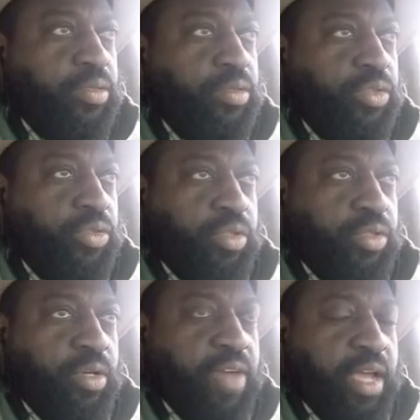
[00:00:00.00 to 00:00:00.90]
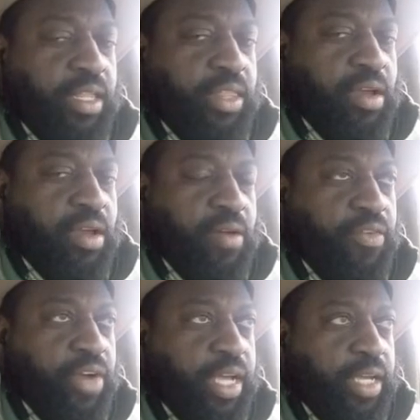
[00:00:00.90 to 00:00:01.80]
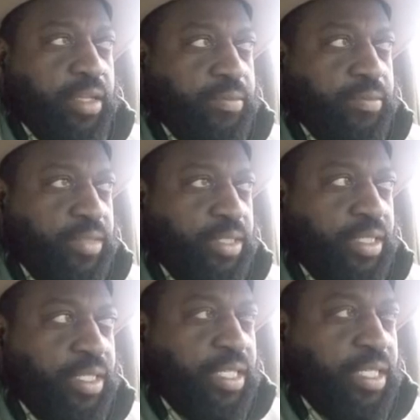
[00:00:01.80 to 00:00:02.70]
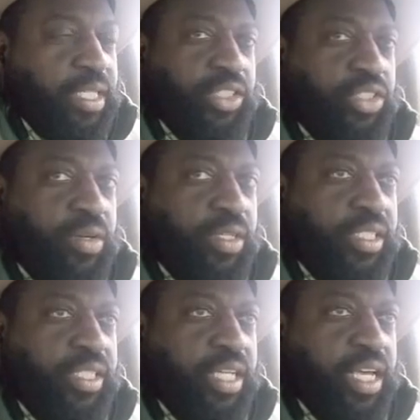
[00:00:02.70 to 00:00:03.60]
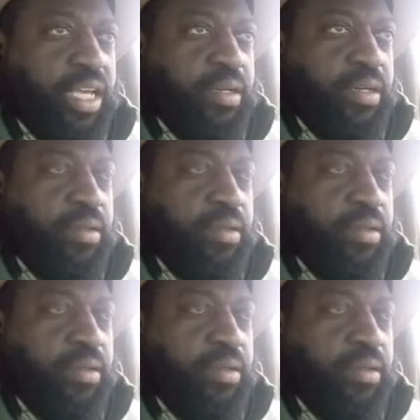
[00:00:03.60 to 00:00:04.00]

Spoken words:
due to the fact that they're afraid and just don't understand.